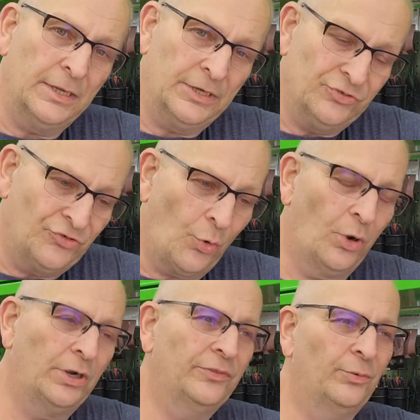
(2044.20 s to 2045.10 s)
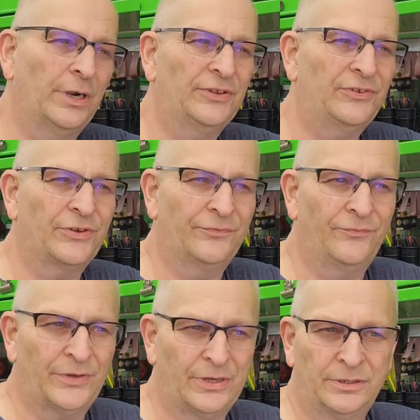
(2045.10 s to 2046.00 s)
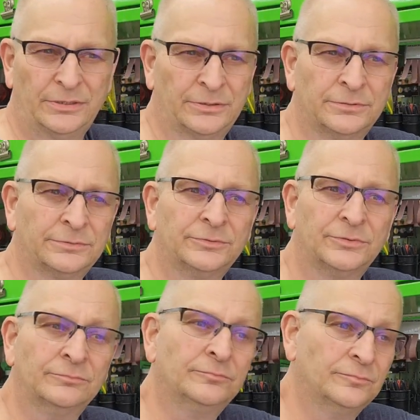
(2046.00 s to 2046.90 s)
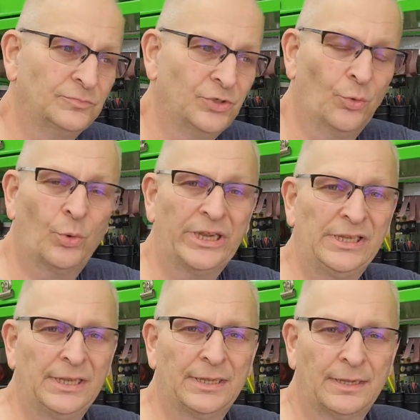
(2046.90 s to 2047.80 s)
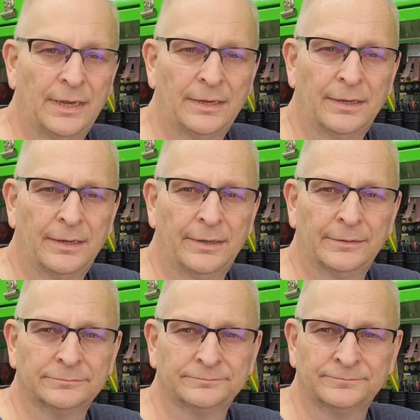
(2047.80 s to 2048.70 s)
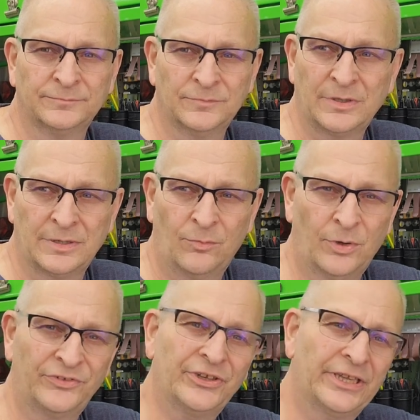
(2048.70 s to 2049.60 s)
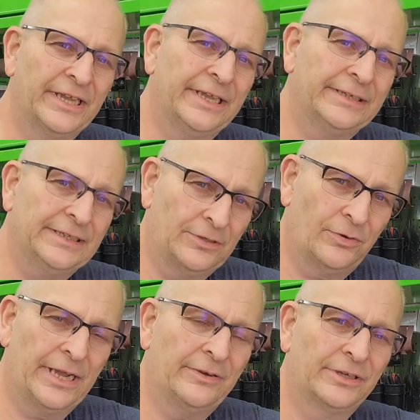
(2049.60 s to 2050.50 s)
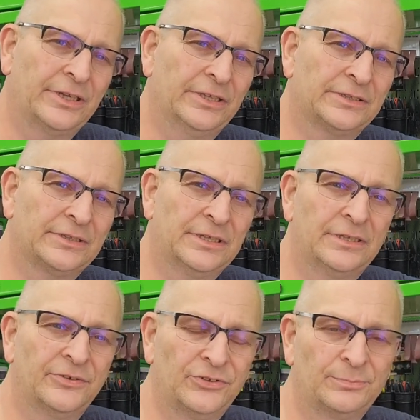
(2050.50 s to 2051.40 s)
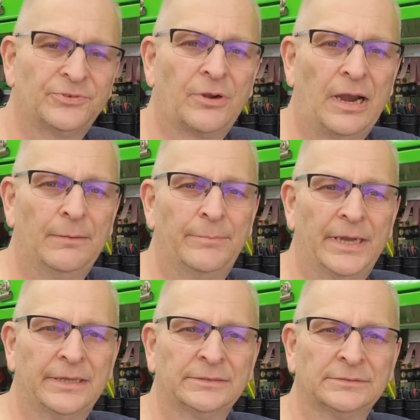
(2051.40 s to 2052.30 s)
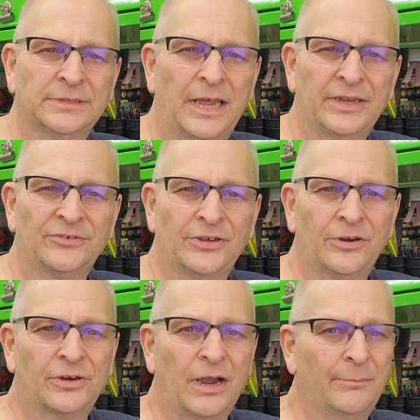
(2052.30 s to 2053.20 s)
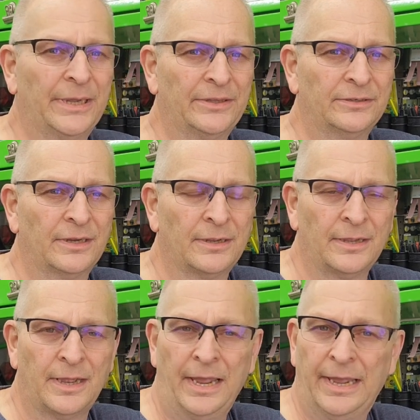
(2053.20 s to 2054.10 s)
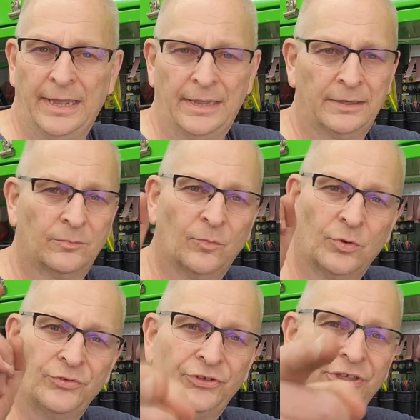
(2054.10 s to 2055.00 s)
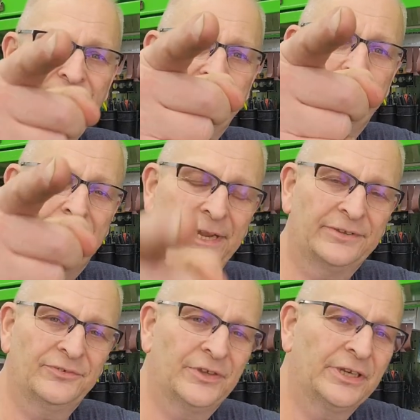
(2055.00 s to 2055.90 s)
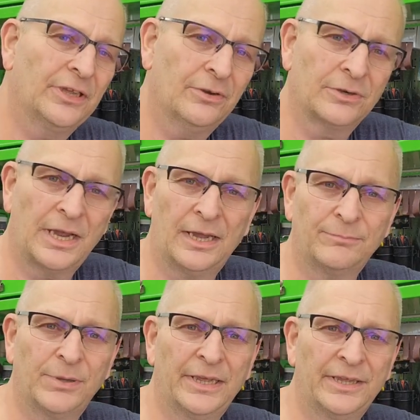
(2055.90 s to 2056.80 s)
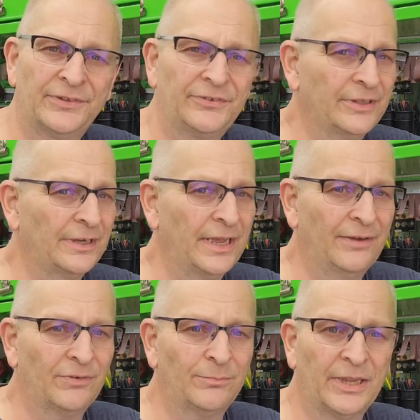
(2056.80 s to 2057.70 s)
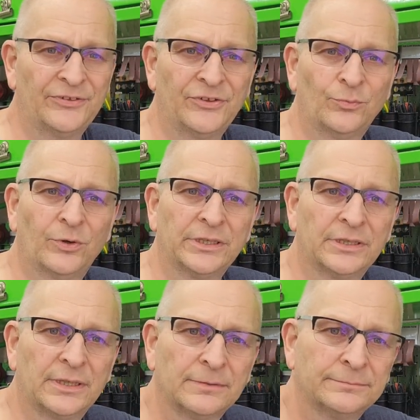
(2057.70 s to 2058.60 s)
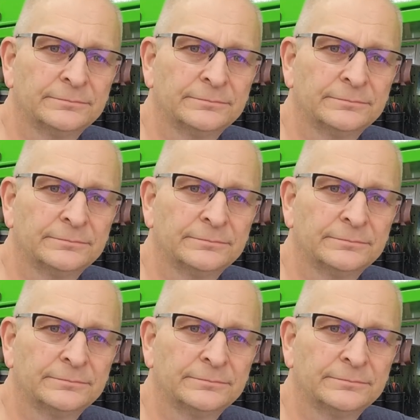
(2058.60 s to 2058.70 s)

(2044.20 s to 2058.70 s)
Enjoy the rest of your week. Once again, go down and hit the subscribe button, like, share, comment, and we'll see you in the next video. God bless and have a blessed week.